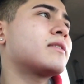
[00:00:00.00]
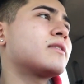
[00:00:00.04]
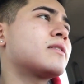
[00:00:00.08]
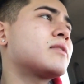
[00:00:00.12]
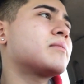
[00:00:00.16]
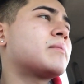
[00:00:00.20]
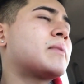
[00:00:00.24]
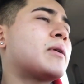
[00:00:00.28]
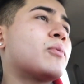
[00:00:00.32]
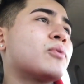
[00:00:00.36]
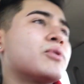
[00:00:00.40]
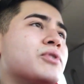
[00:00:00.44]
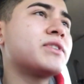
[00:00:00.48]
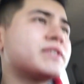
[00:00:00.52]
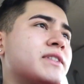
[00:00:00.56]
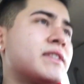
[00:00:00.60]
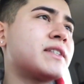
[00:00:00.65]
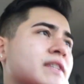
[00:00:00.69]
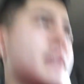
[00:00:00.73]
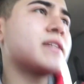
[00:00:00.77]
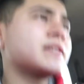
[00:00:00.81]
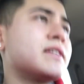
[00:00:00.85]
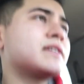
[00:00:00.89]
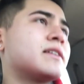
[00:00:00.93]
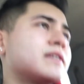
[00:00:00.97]
It's about what you
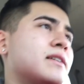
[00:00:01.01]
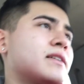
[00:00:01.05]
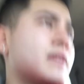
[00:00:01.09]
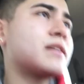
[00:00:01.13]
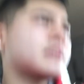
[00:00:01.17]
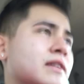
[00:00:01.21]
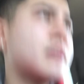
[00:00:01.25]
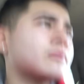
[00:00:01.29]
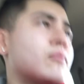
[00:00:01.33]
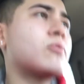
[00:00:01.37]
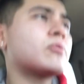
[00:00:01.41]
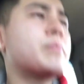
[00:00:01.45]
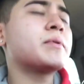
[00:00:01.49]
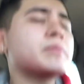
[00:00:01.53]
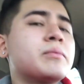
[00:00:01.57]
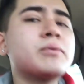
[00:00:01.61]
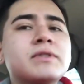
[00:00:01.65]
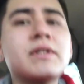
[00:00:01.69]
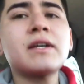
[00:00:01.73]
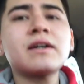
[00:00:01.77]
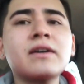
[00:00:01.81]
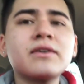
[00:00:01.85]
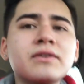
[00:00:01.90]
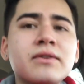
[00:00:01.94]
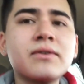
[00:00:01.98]
see and what people
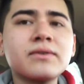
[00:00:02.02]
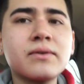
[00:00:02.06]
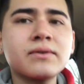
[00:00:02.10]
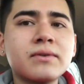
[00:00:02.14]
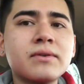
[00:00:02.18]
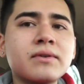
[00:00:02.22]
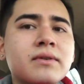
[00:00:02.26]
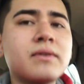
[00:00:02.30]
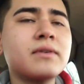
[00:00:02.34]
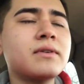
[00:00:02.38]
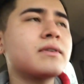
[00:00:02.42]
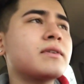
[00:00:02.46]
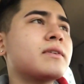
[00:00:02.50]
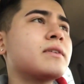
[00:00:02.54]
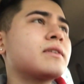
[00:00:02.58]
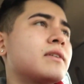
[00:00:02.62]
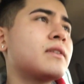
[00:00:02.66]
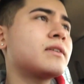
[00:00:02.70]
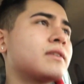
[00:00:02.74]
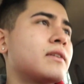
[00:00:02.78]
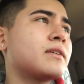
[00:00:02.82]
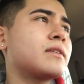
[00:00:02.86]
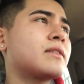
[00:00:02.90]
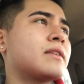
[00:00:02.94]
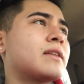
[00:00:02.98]
tell you
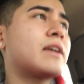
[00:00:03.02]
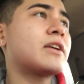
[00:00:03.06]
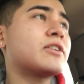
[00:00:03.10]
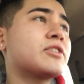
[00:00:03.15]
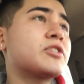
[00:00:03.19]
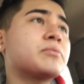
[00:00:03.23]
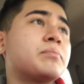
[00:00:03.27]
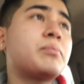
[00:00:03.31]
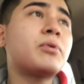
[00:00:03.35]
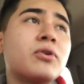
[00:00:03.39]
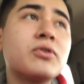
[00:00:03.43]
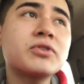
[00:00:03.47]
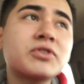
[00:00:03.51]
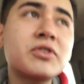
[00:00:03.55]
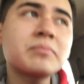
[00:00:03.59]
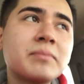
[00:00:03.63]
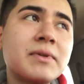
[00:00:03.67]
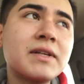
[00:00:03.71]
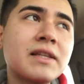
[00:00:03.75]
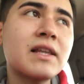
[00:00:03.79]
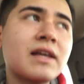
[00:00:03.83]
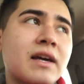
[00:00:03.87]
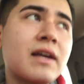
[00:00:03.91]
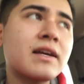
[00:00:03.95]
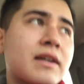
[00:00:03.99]
that you're supposed to
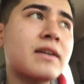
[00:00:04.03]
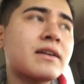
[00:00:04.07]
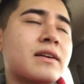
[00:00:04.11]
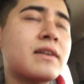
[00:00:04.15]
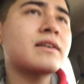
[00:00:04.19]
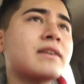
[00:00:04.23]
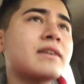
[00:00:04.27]
be like.